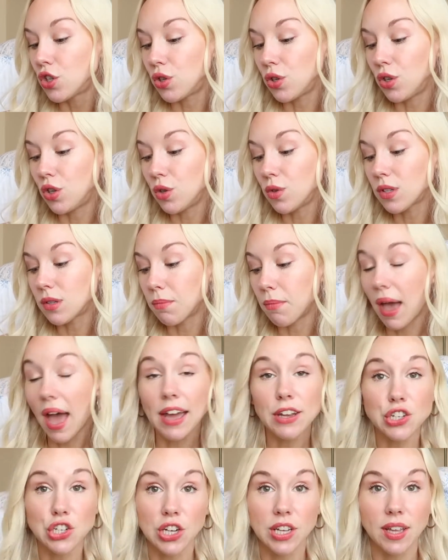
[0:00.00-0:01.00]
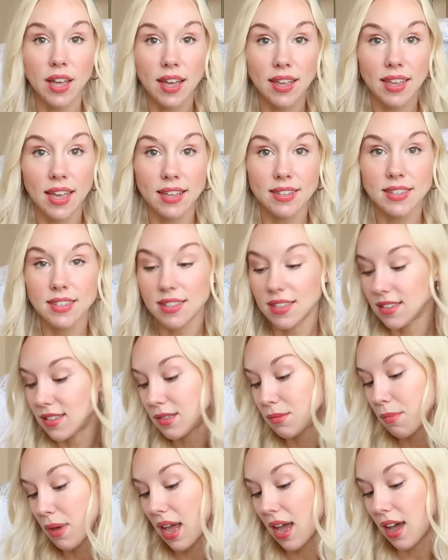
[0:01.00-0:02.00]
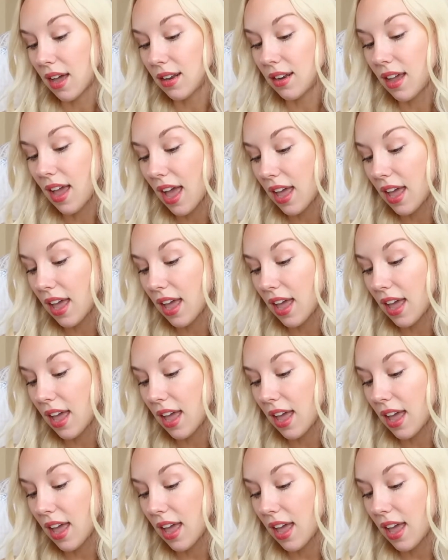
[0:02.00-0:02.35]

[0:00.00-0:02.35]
to use magic against this man.